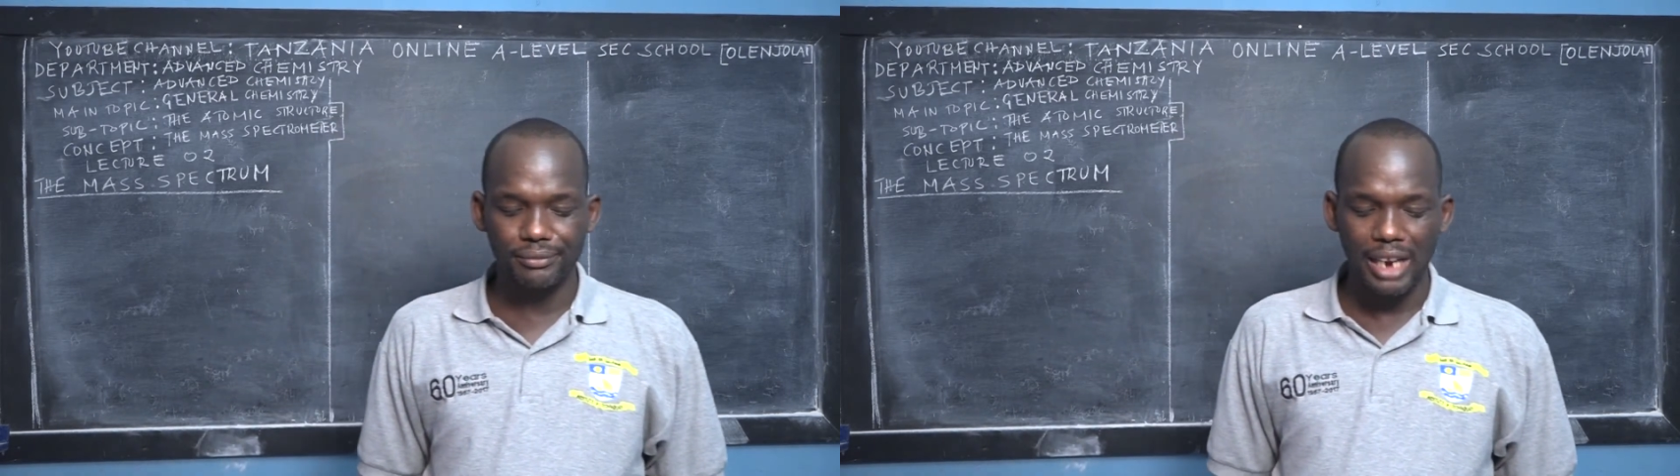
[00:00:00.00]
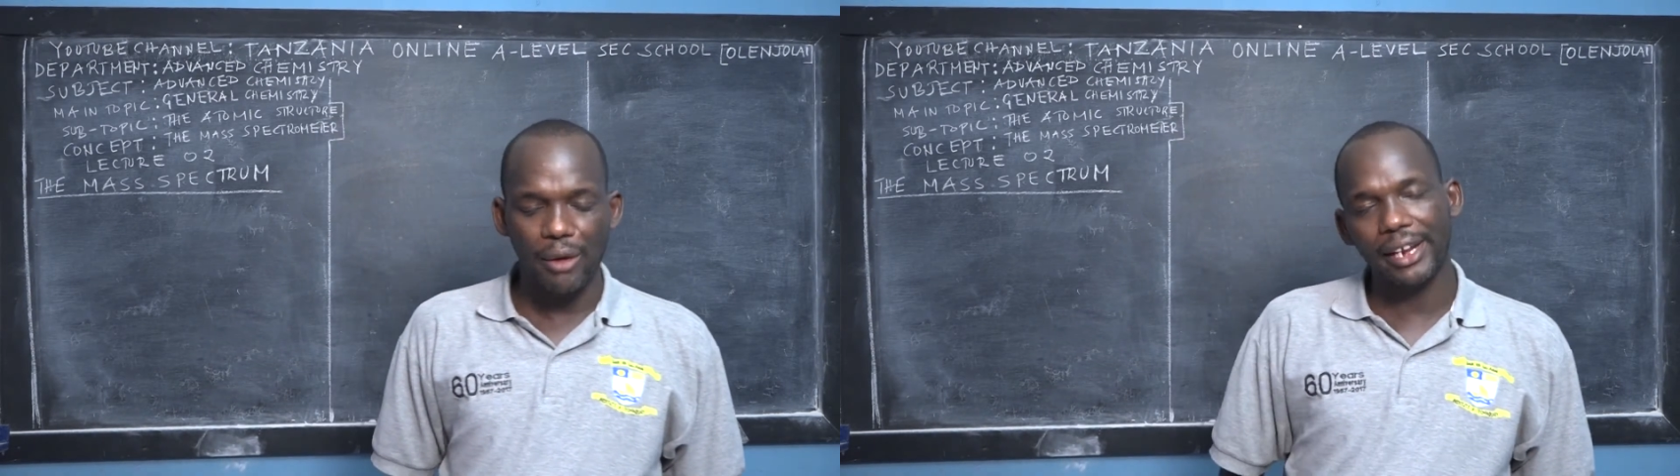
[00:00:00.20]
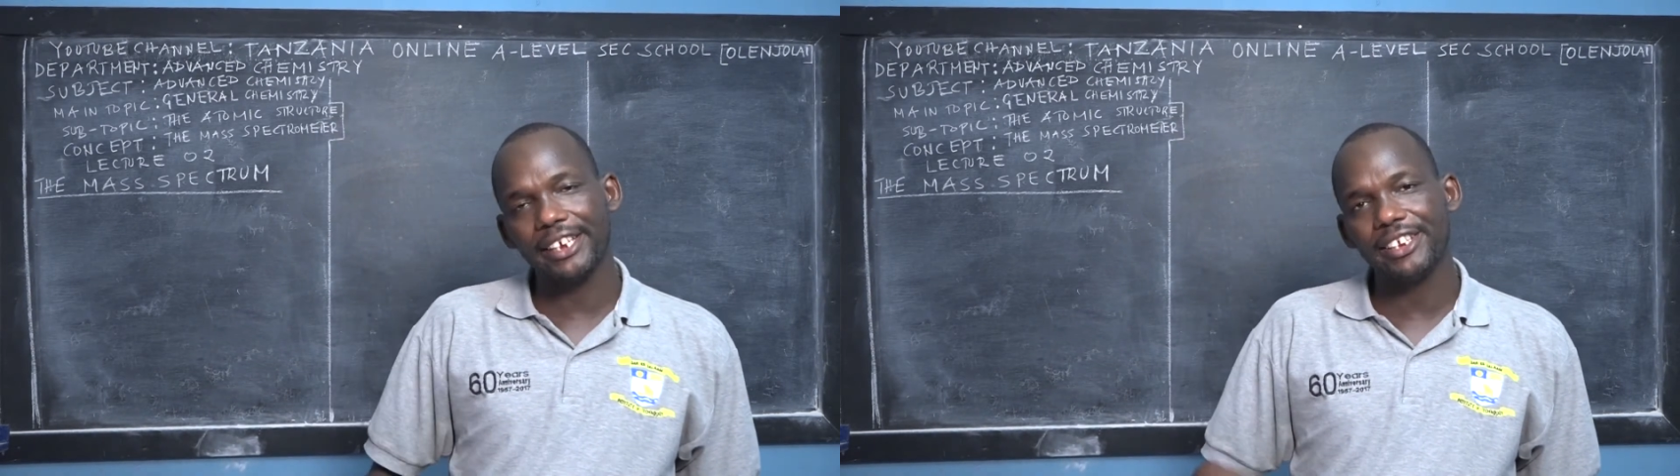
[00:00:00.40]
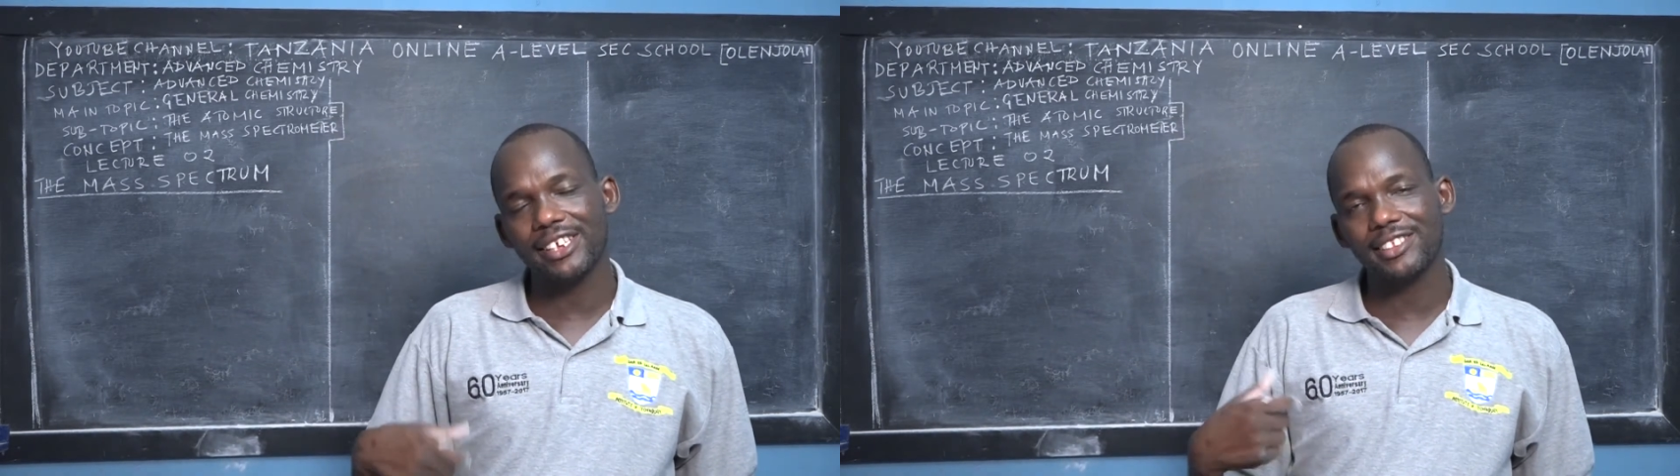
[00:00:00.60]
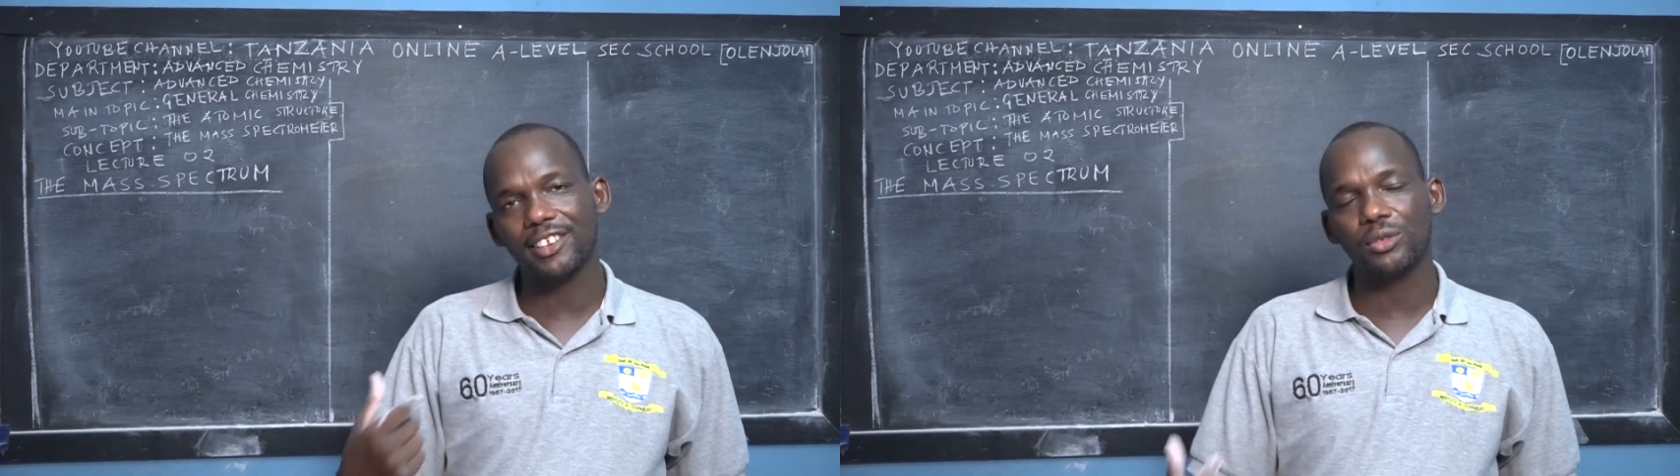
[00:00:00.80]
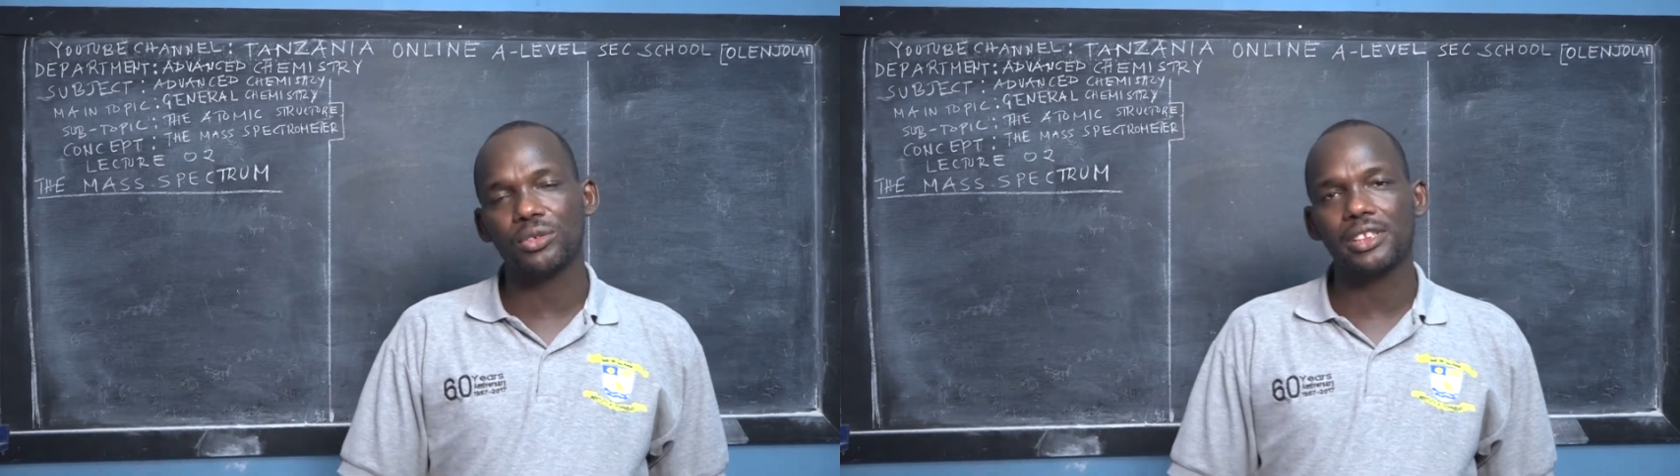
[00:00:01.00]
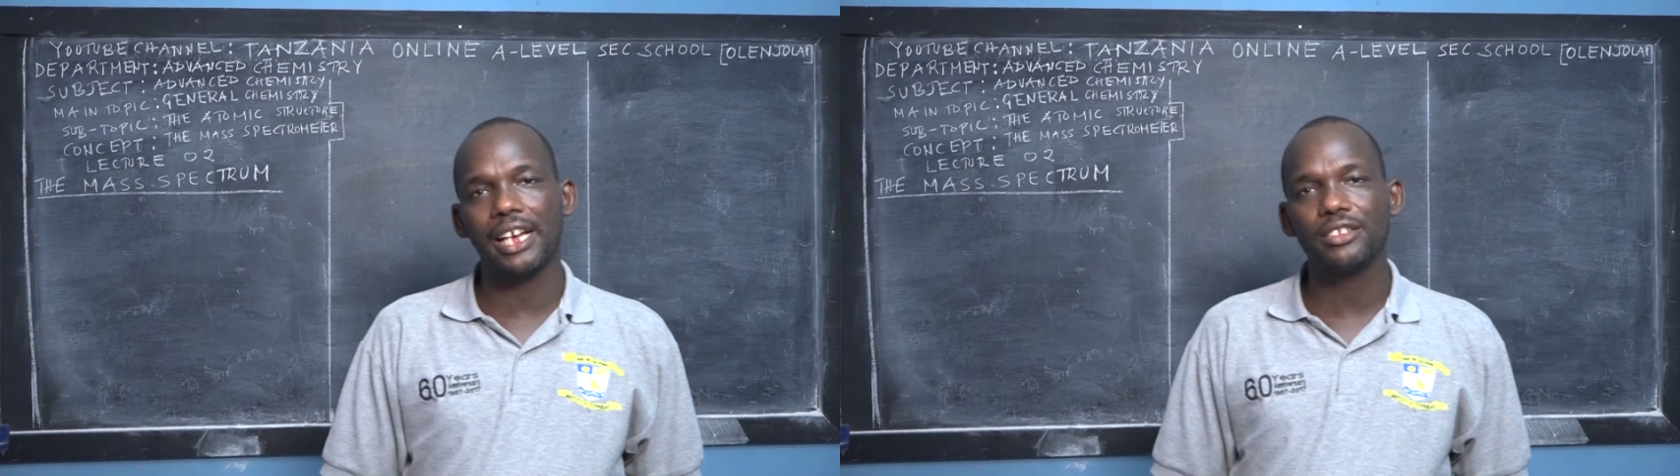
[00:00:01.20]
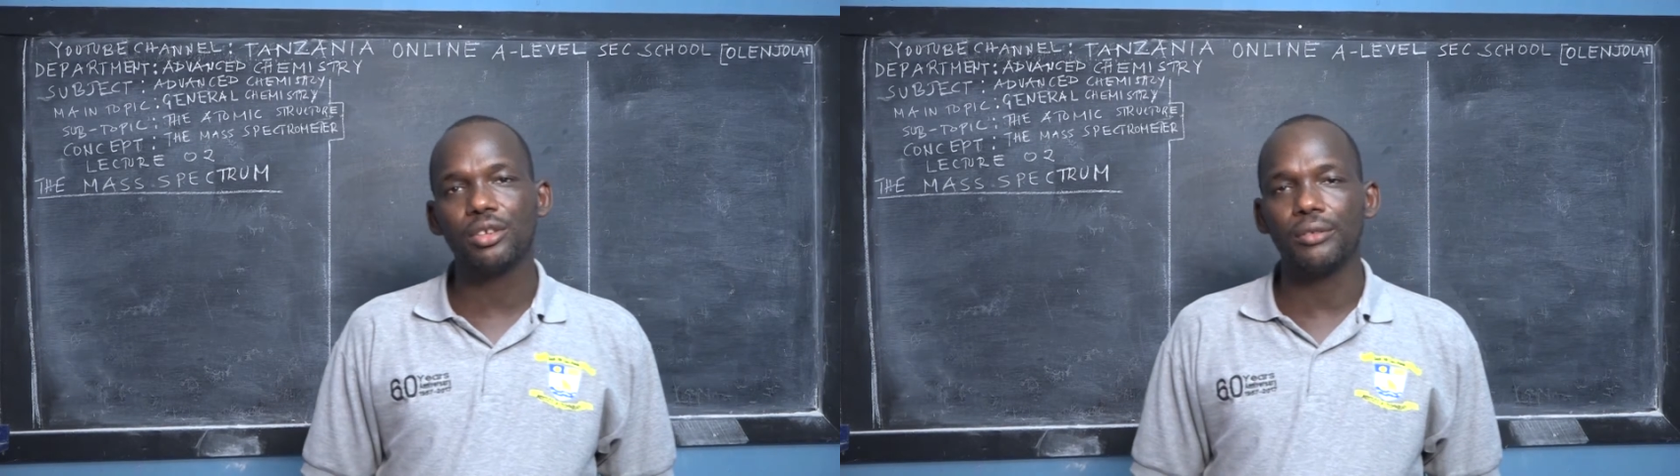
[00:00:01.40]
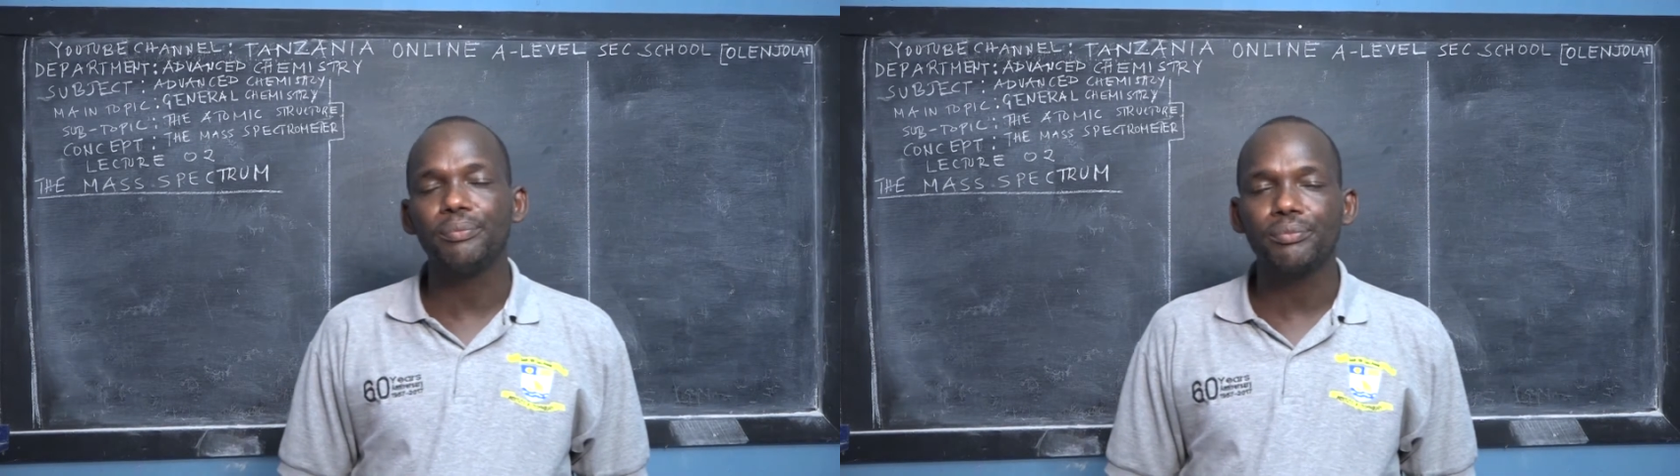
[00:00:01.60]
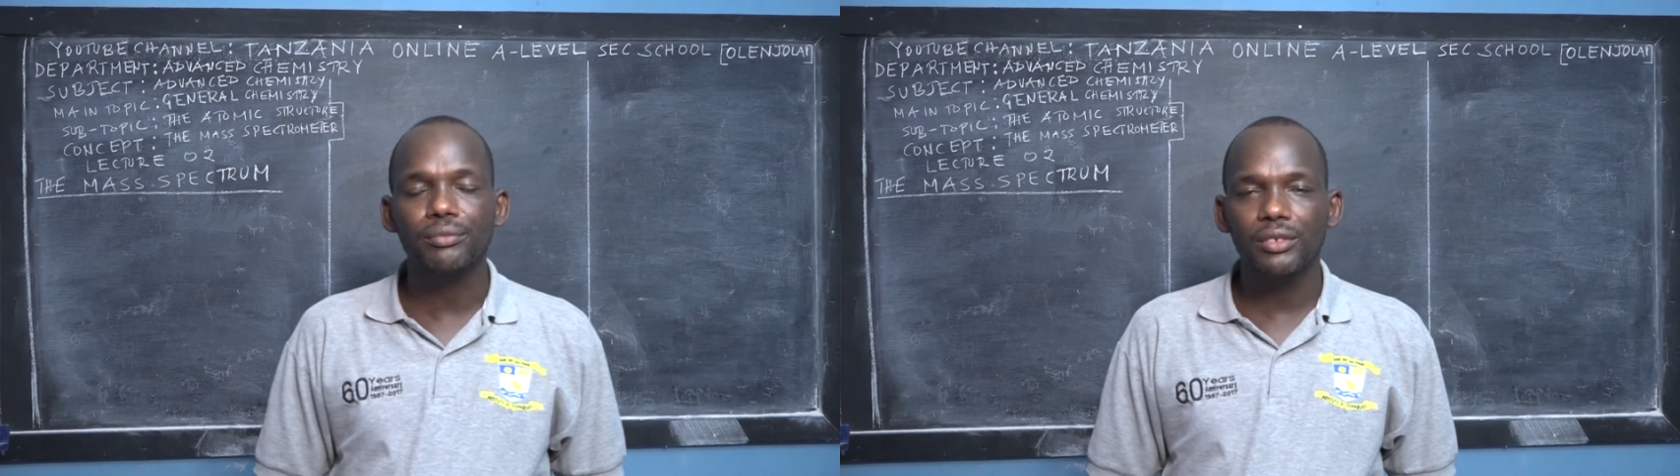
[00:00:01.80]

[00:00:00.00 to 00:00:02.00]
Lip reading: I would like just to start on